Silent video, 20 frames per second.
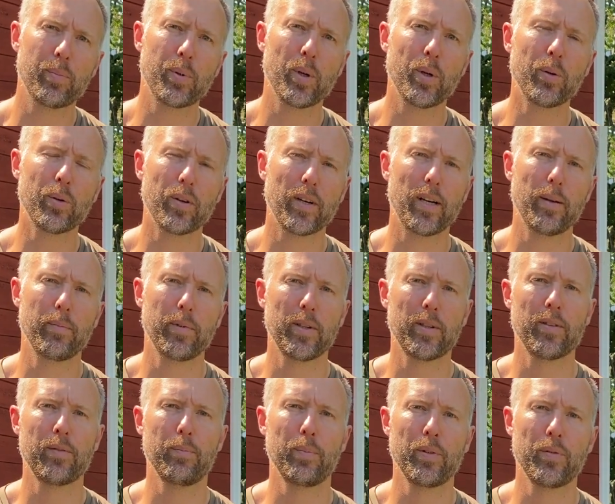program
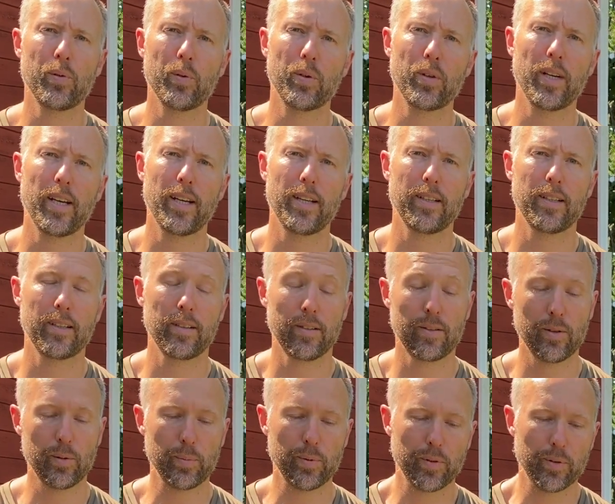it beforehand is
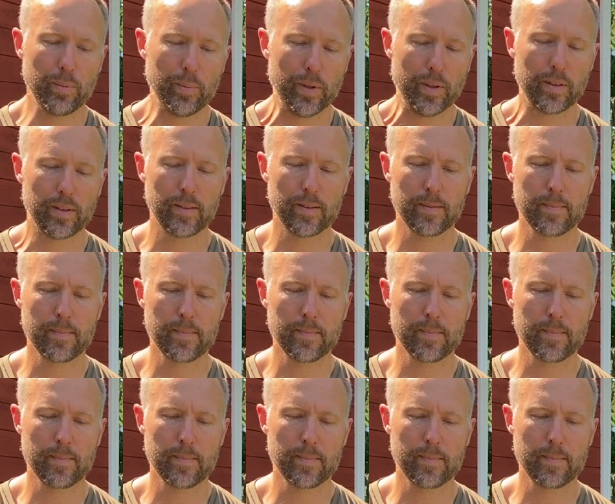super smart.